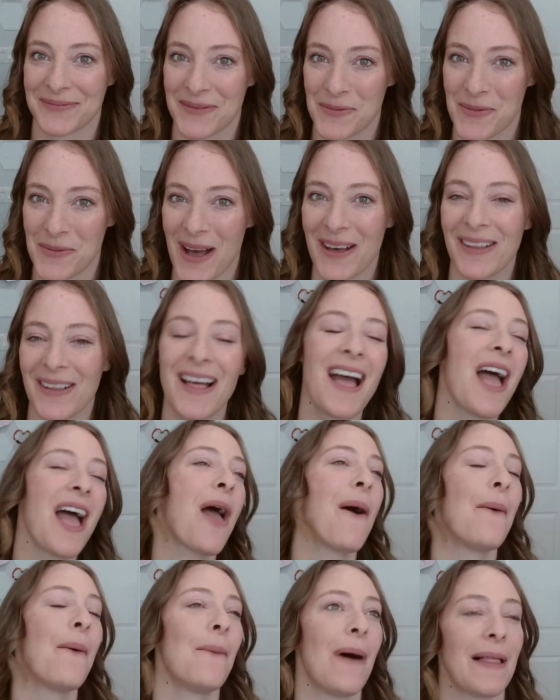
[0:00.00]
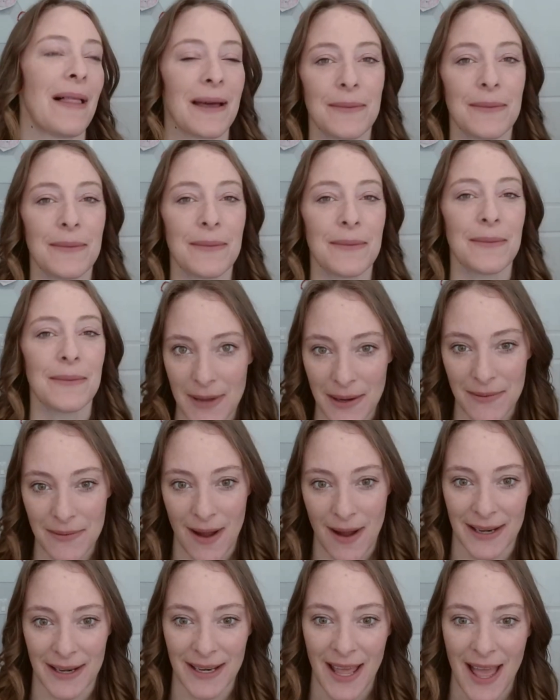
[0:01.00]
Well, while I was on my
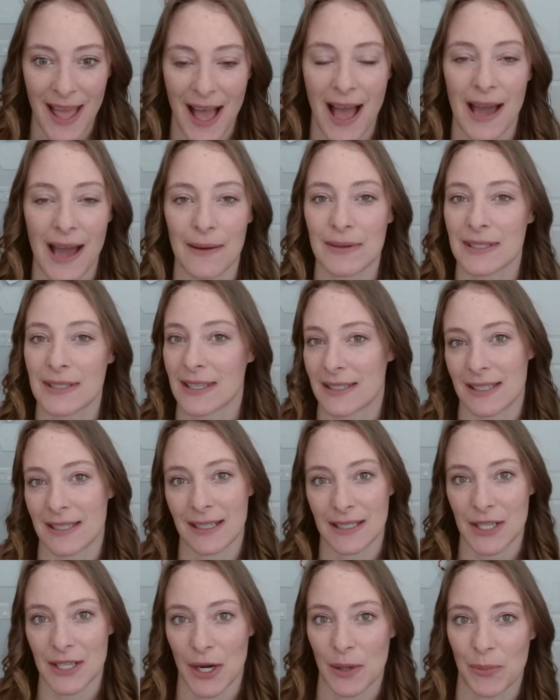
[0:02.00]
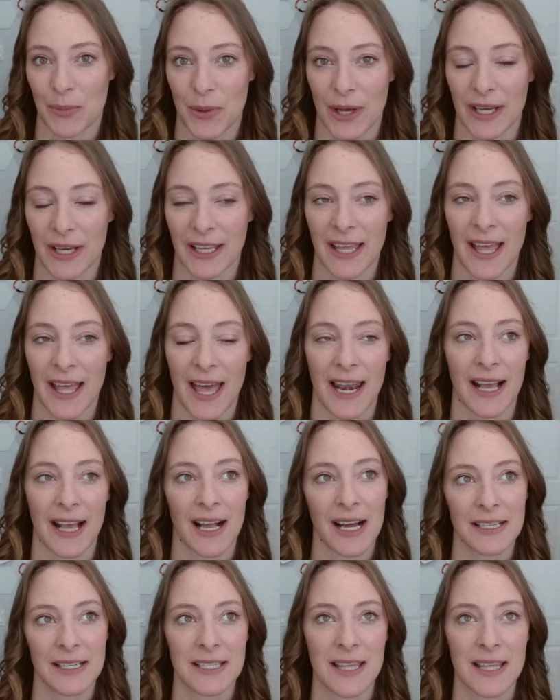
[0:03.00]
run, I was listening to her book and
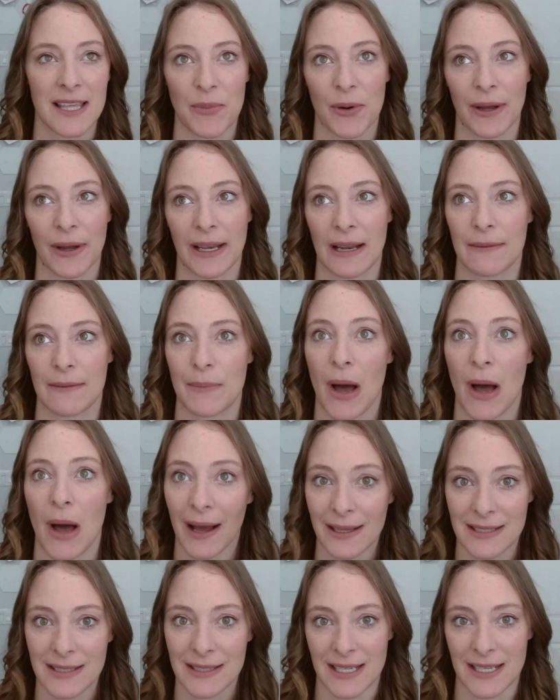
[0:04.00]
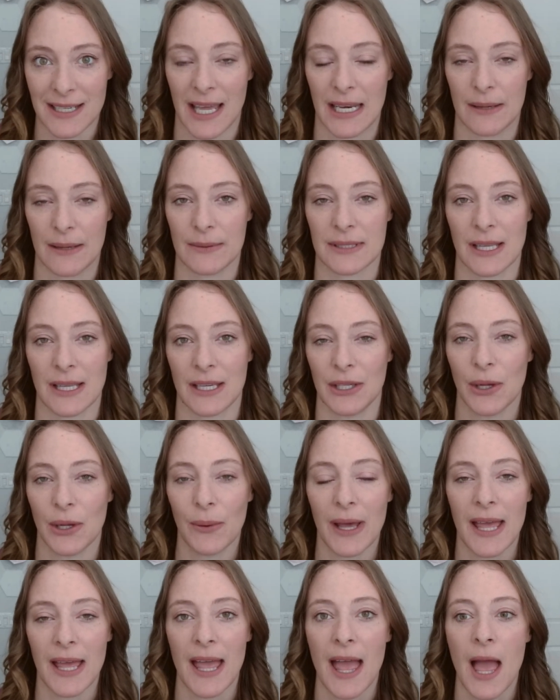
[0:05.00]
I got to that point and I paused it and I was like, you
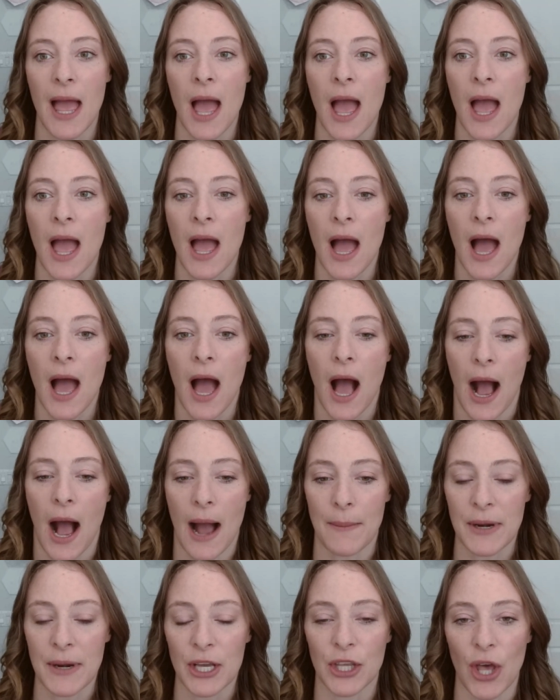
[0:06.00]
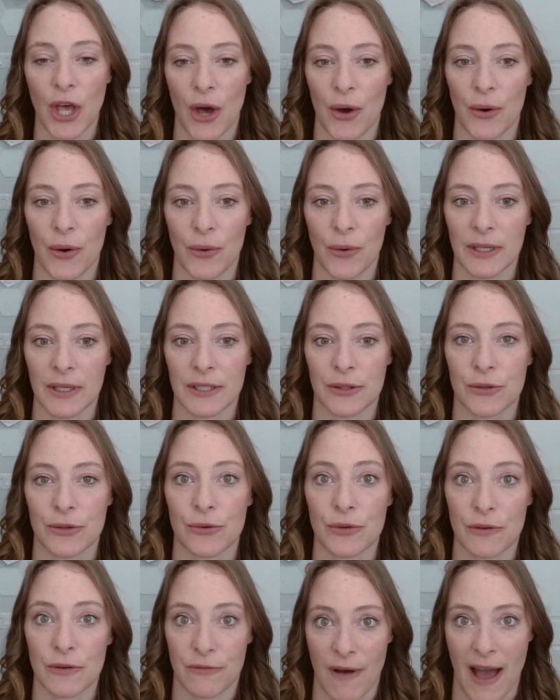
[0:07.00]
know what? I'm going to go
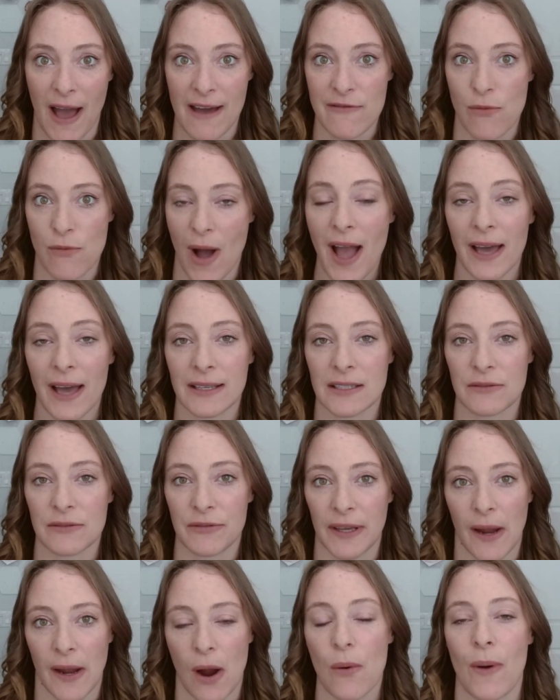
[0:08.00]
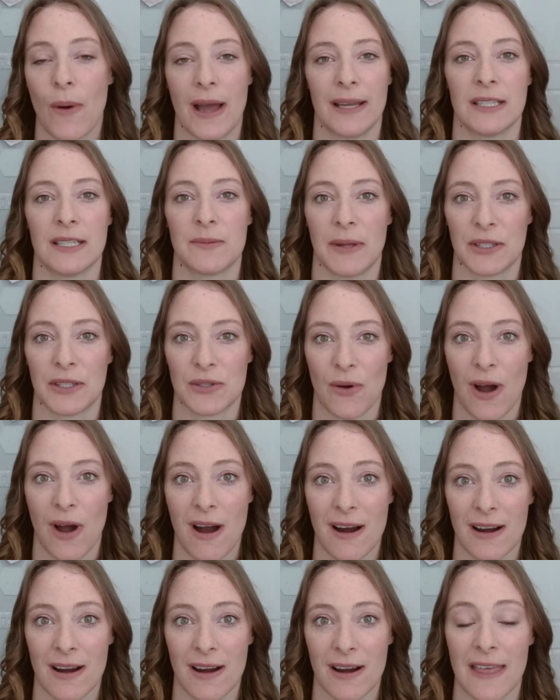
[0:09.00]
through the 5 whys and figure out why it's been so
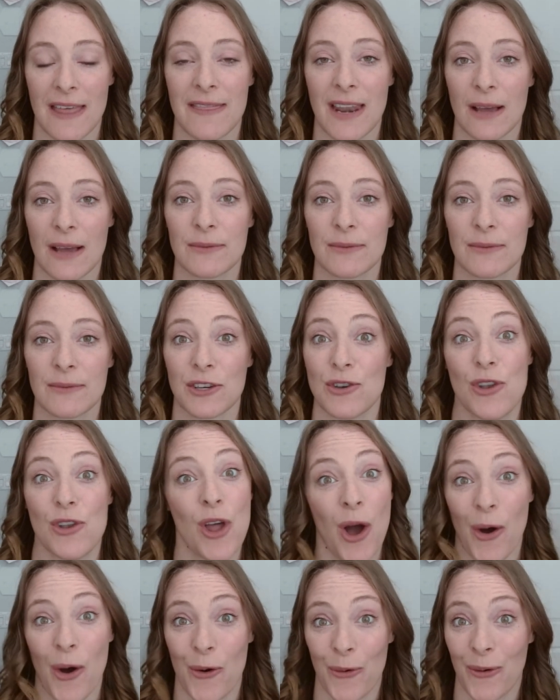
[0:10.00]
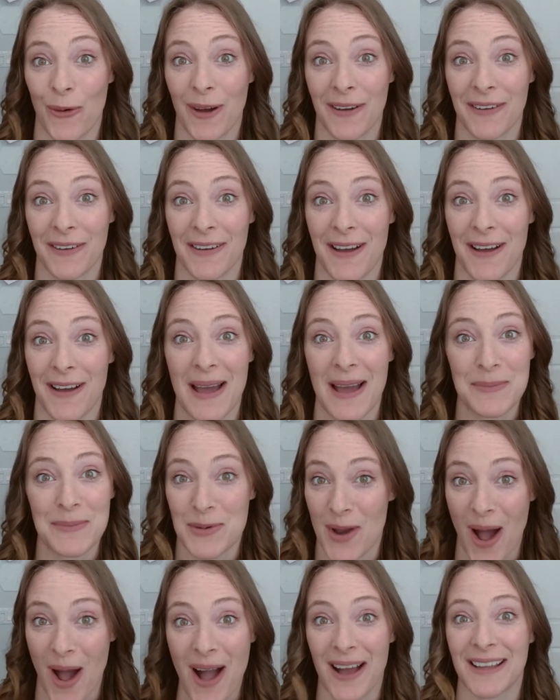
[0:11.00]
hard. And then I was like, no,
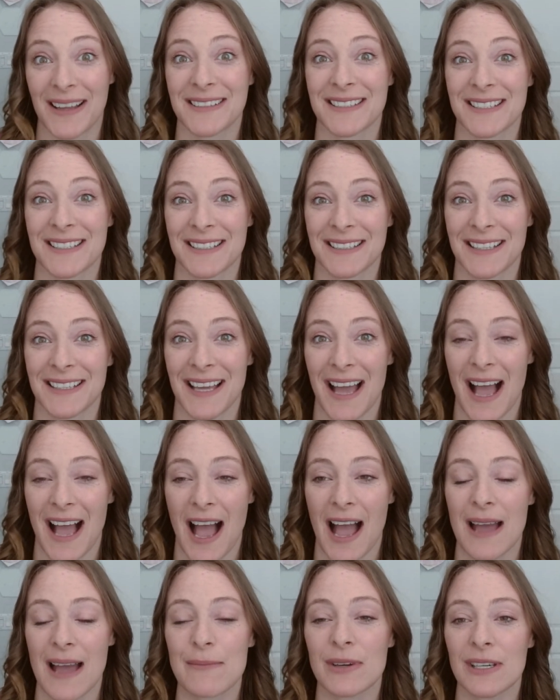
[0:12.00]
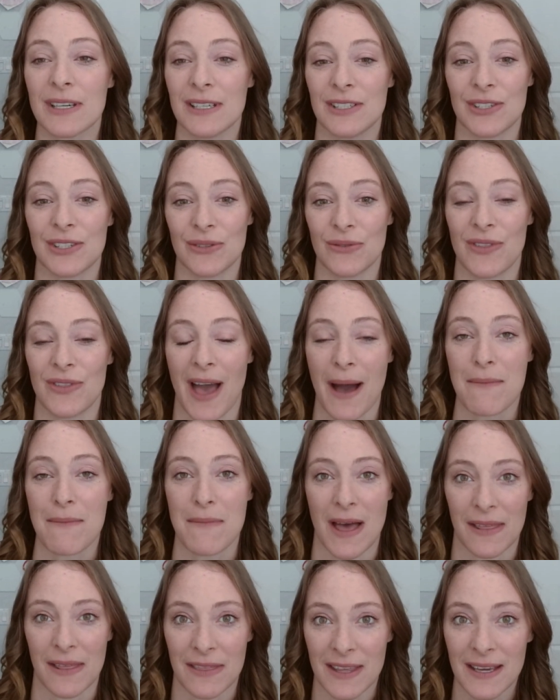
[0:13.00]
I'm not. I'm going to do
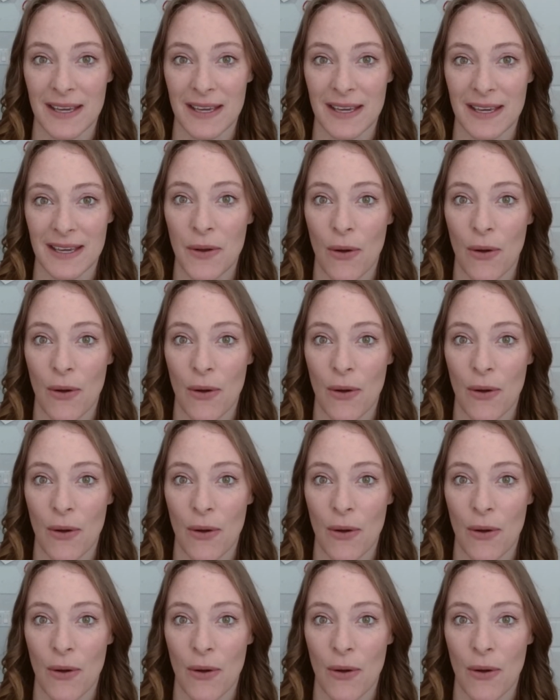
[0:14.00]
that method